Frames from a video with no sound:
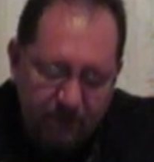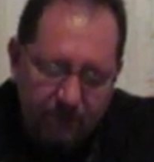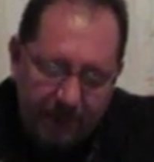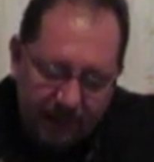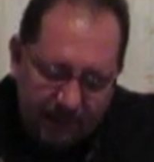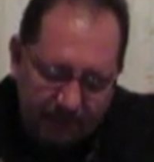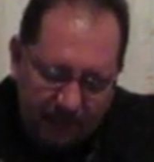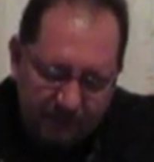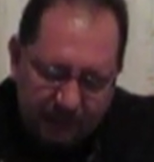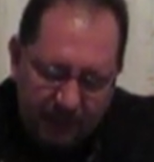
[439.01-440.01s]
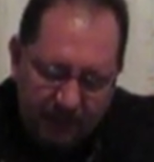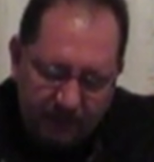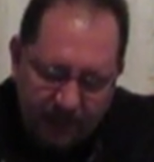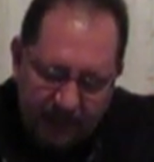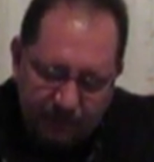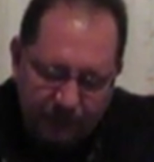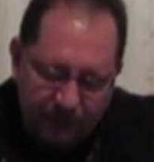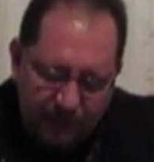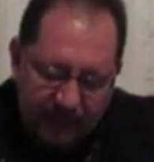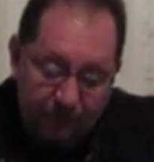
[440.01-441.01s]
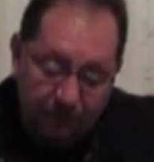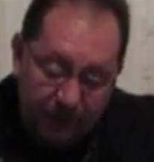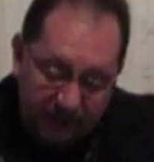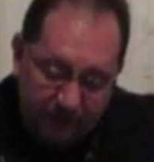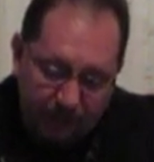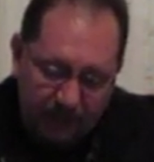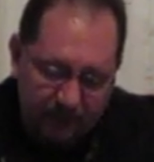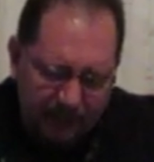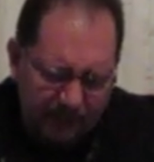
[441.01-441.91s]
"Rebecca," Mom said, and her eyes were shining really brightly,